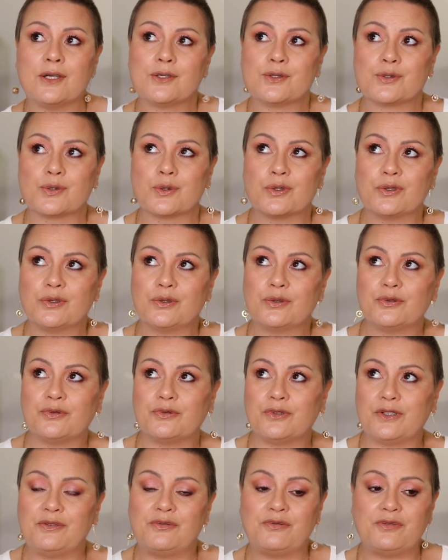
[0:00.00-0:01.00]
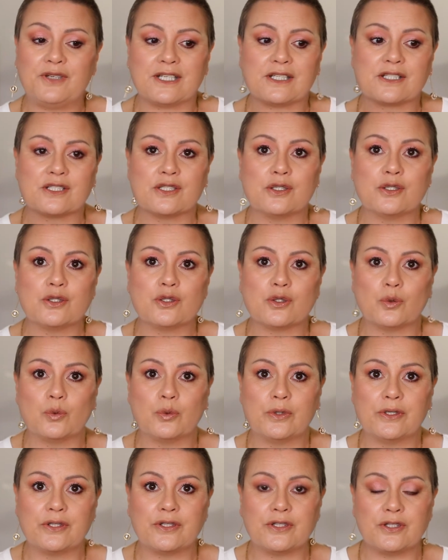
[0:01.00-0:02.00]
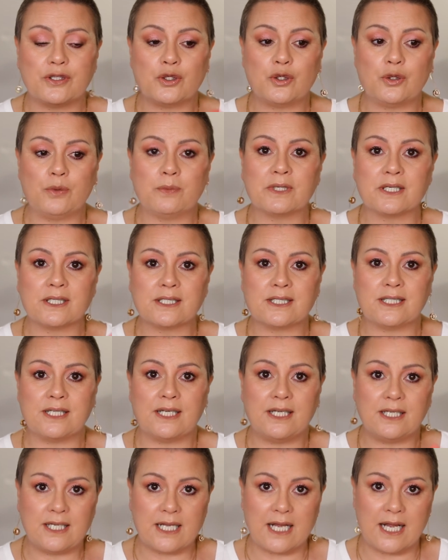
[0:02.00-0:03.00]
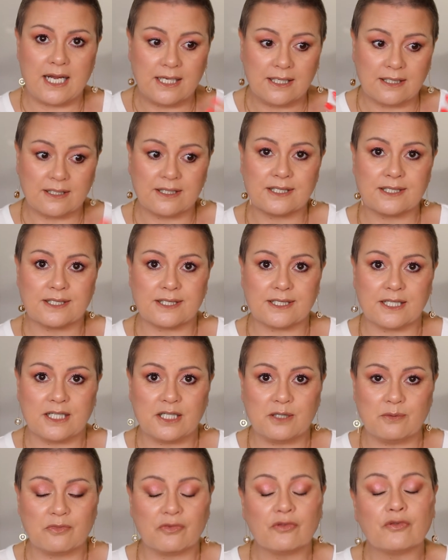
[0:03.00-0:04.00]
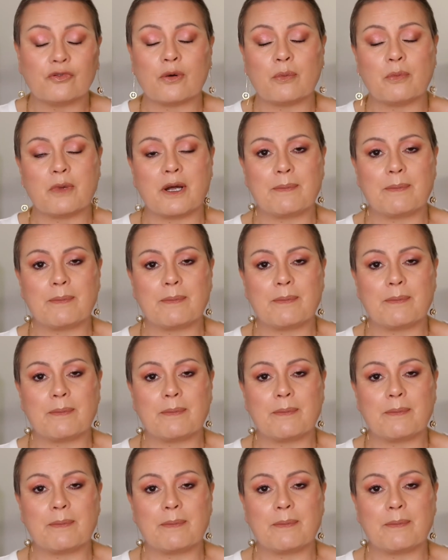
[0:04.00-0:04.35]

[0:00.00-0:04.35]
sort of affected with the humidity and the steam from my